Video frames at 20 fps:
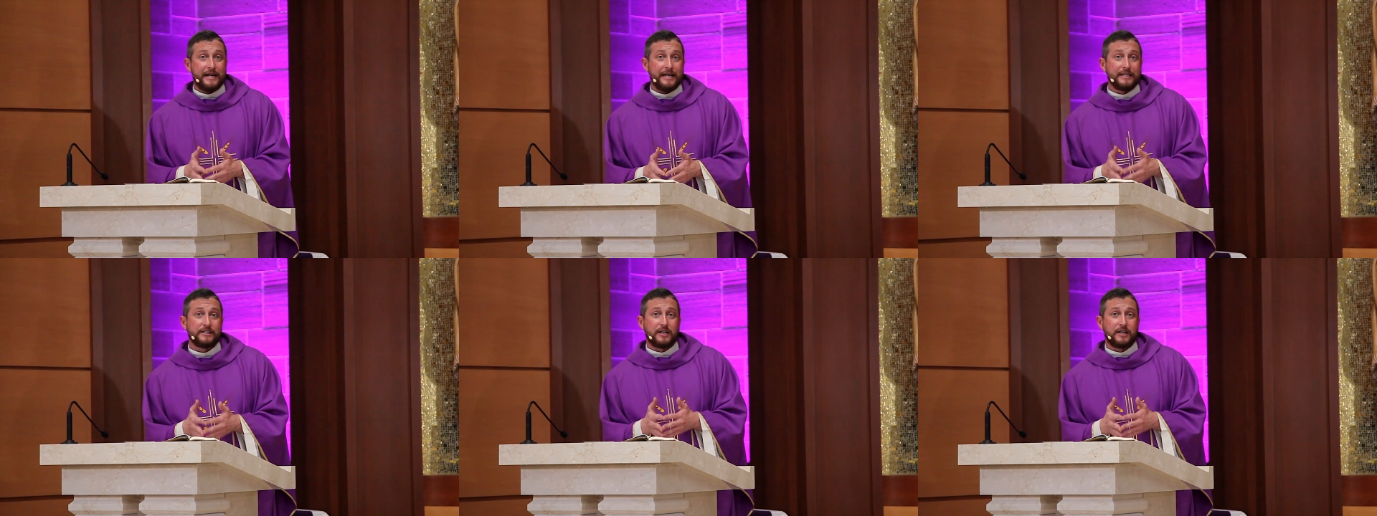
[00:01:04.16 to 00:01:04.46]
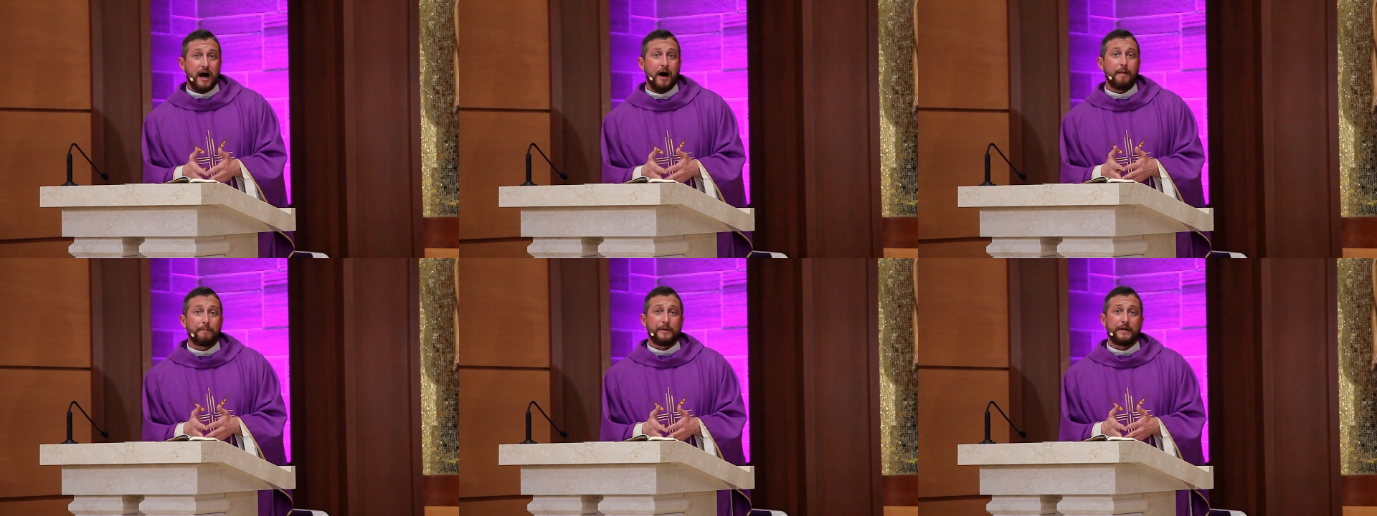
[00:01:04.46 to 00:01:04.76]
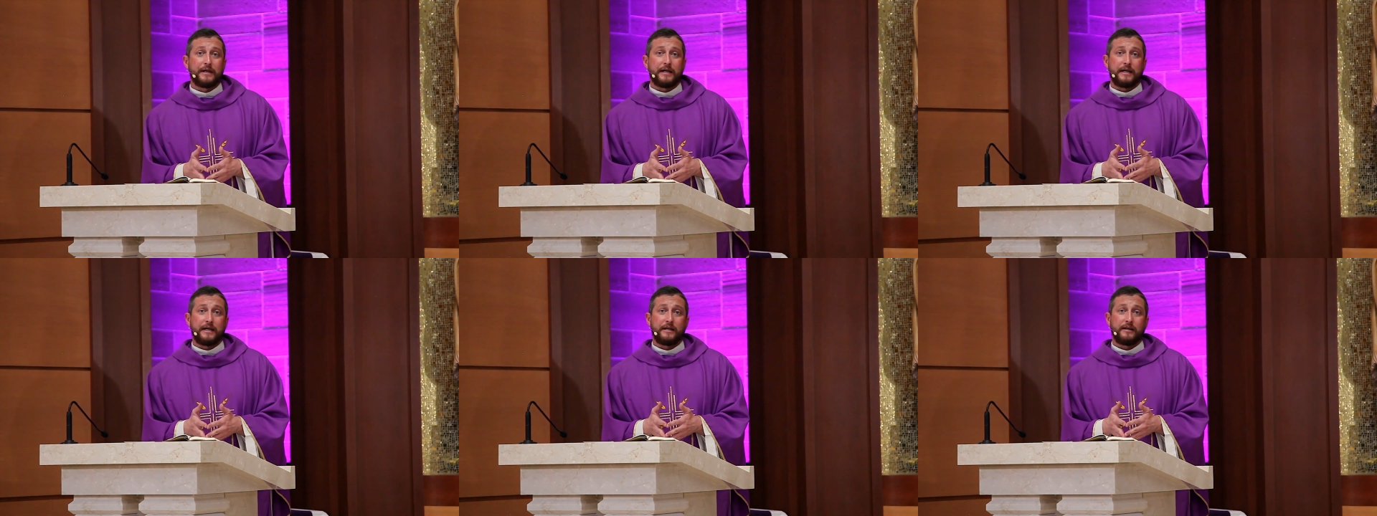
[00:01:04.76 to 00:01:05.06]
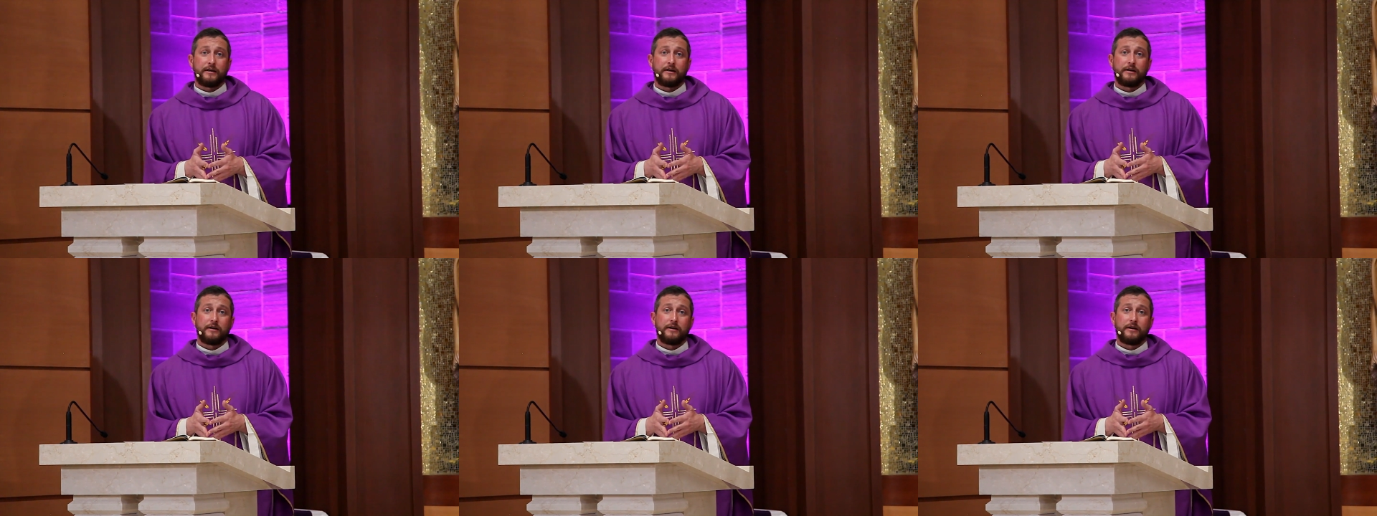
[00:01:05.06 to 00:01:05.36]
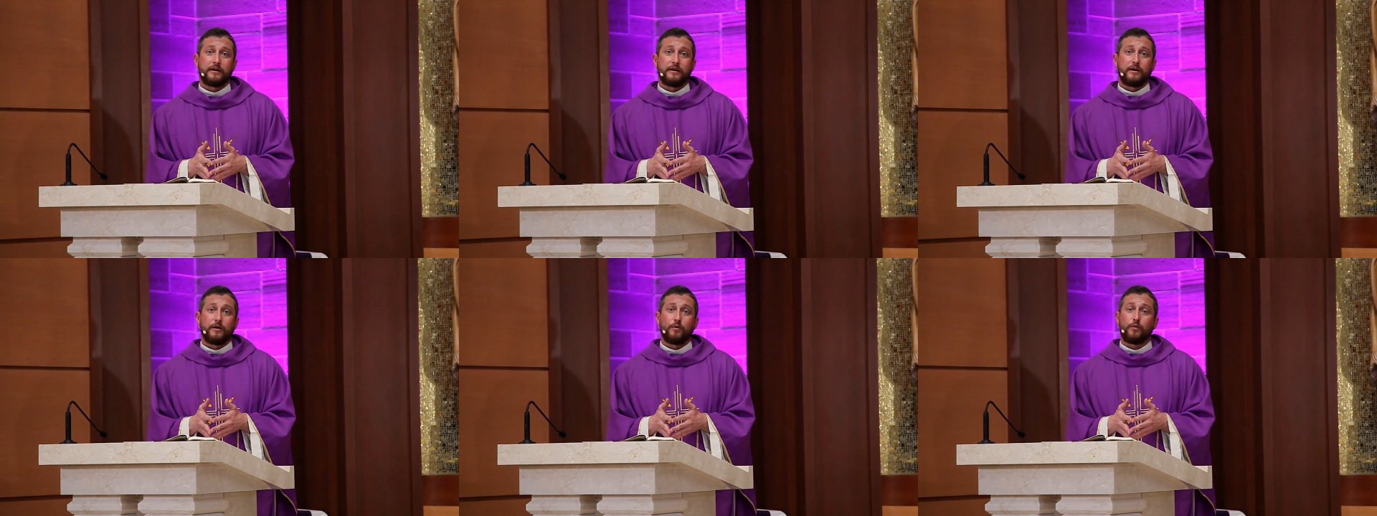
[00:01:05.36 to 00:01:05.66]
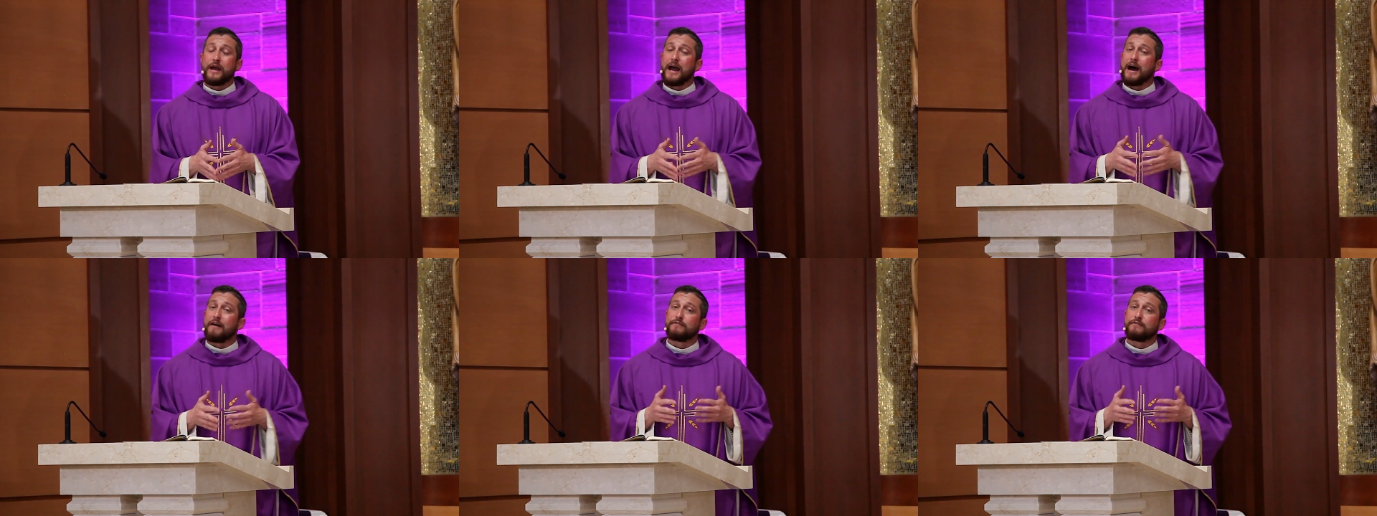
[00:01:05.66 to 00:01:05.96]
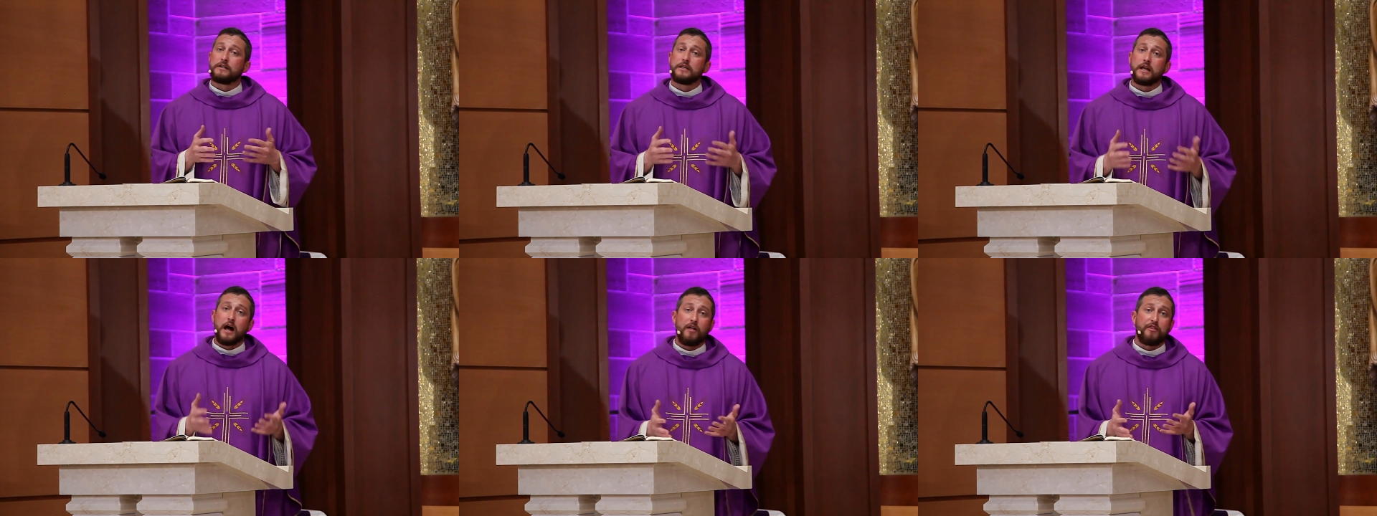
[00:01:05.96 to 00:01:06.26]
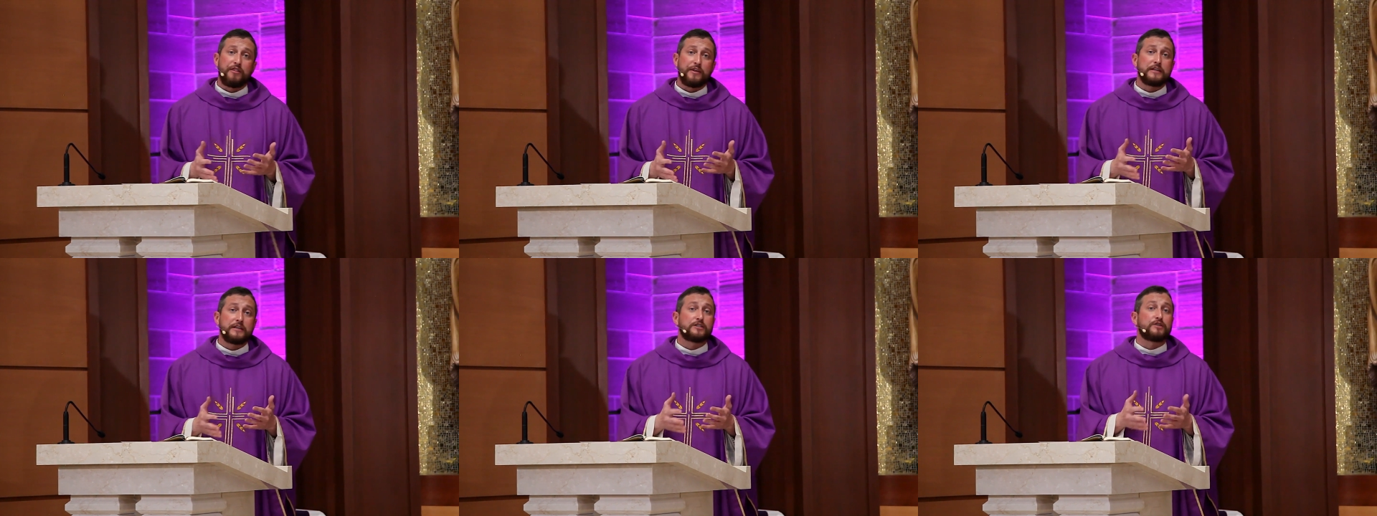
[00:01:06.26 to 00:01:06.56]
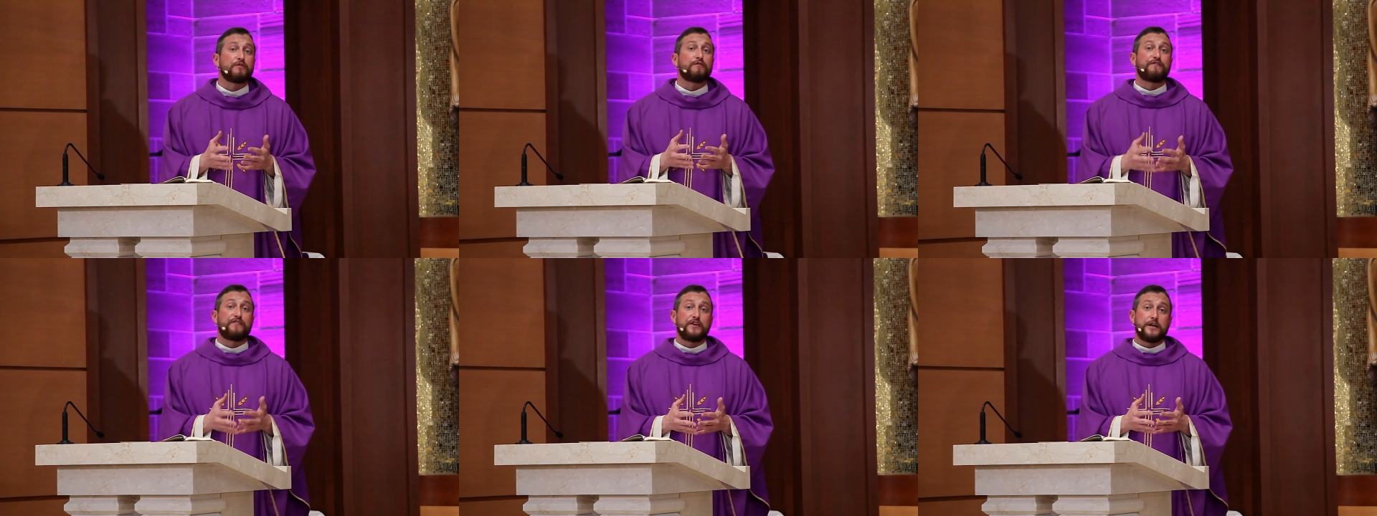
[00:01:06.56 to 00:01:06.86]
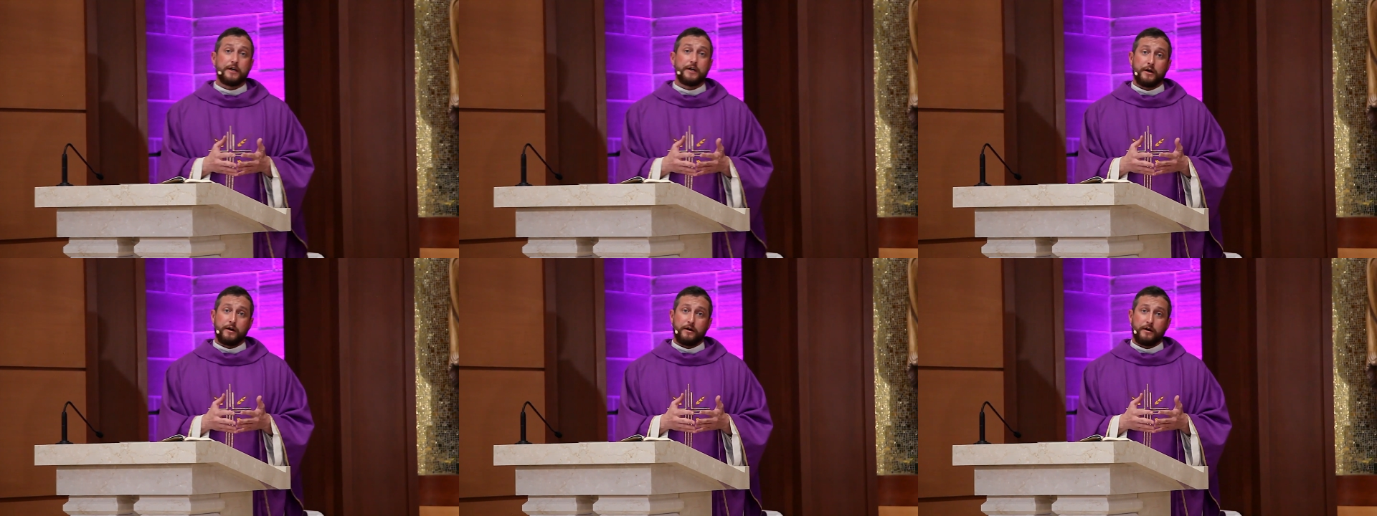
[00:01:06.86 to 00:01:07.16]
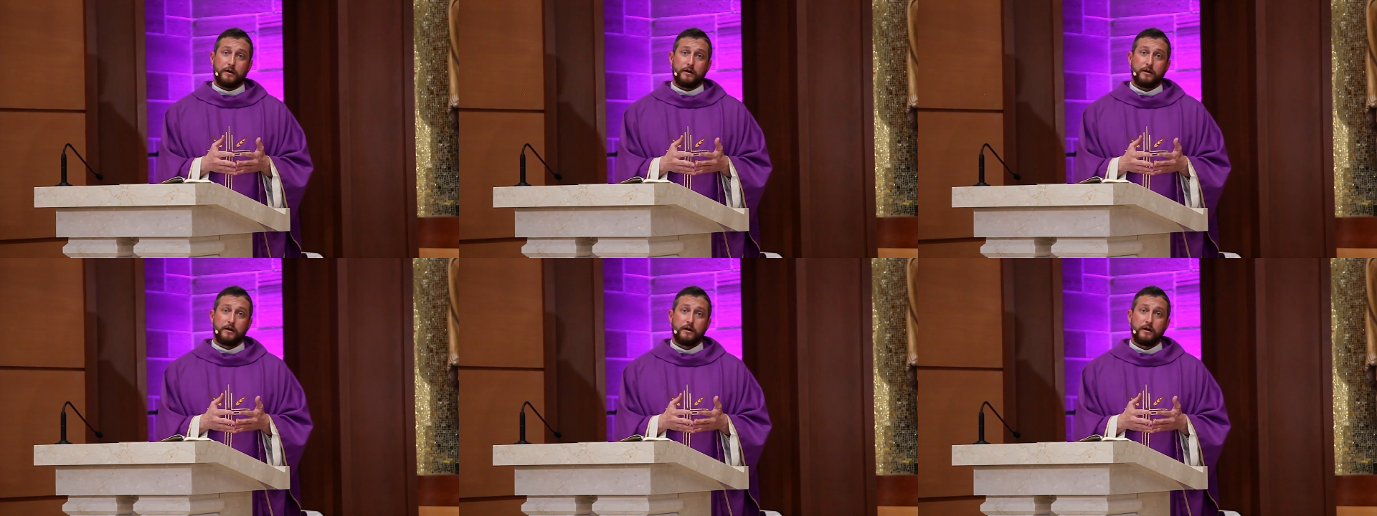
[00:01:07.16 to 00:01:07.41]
his company, we have nothing to fear